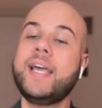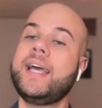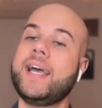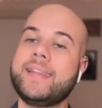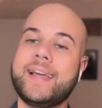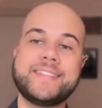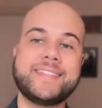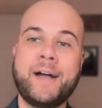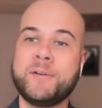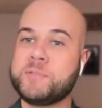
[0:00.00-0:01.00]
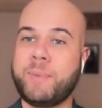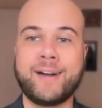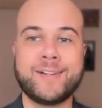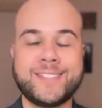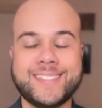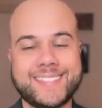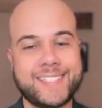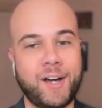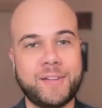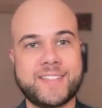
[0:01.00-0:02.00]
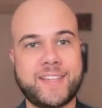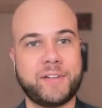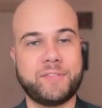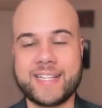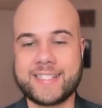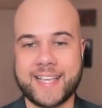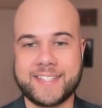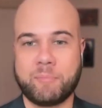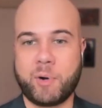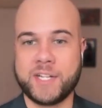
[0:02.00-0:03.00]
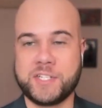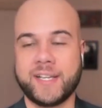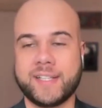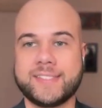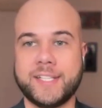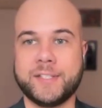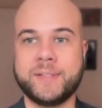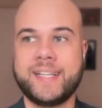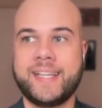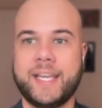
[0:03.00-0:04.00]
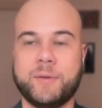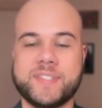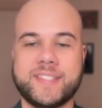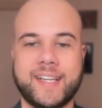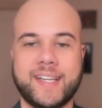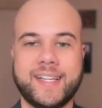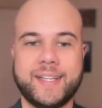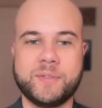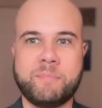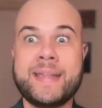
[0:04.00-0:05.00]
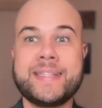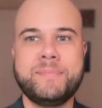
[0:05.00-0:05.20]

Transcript: And that has now spiraled into all these other fantastic projects. So it was meant to